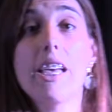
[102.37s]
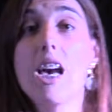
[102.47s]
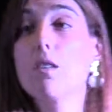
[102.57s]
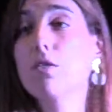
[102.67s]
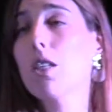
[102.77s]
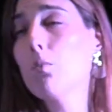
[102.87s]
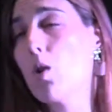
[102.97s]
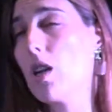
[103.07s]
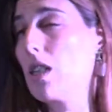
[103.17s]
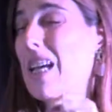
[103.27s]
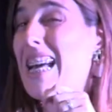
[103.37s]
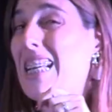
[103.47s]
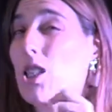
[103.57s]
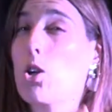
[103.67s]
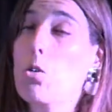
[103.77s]
They have someone
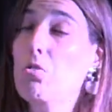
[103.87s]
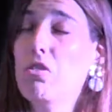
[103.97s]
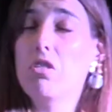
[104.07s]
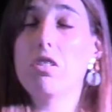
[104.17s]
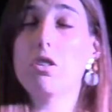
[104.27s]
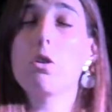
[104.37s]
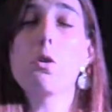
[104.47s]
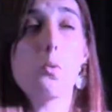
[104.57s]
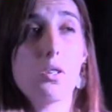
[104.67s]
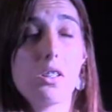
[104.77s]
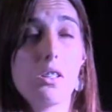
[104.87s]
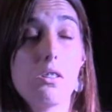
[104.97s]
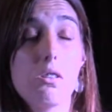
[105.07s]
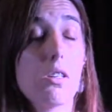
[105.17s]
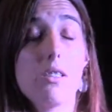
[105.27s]
as a co-founder, a
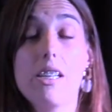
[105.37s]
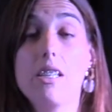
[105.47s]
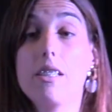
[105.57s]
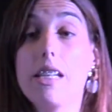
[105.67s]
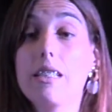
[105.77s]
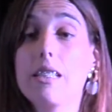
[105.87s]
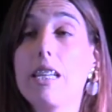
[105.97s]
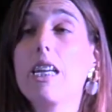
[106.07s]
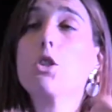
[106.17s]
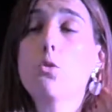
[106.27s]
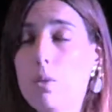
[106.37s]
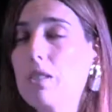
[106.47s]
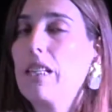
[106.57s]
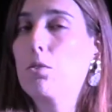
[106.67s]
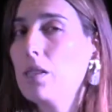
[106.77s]
co-worker there that they are
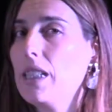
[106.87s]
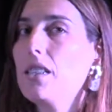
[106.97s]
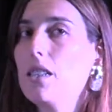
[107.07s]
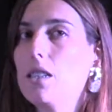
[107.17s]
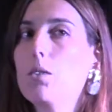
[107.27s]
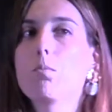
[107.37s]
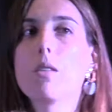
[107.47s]
super tech related.